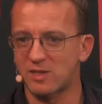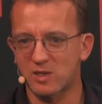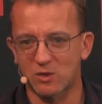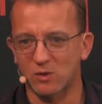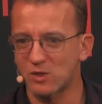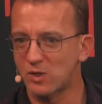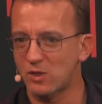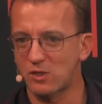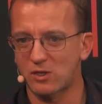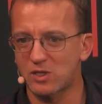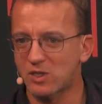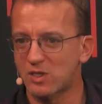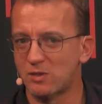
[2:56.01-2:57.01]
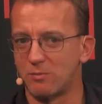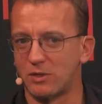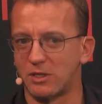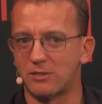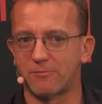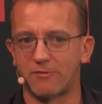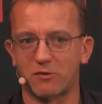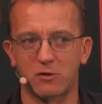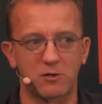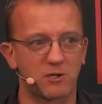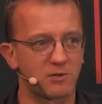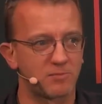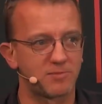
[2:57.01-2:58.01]
concerts, but
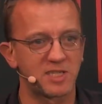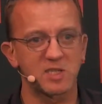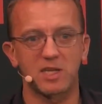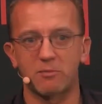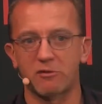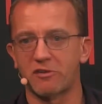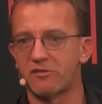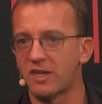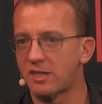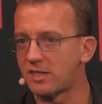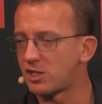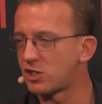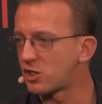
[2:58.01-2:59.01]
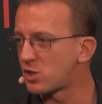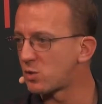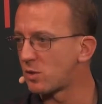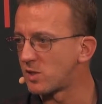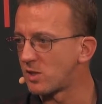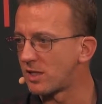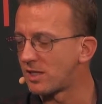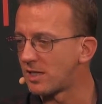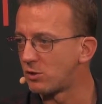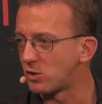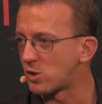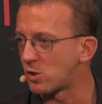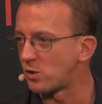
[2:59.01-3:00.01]
for this type of event, there just wasn't any
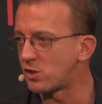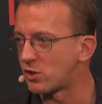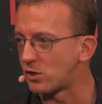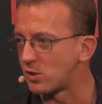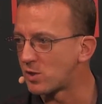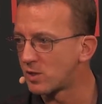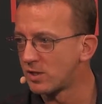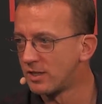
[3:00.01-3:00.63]
good solutions.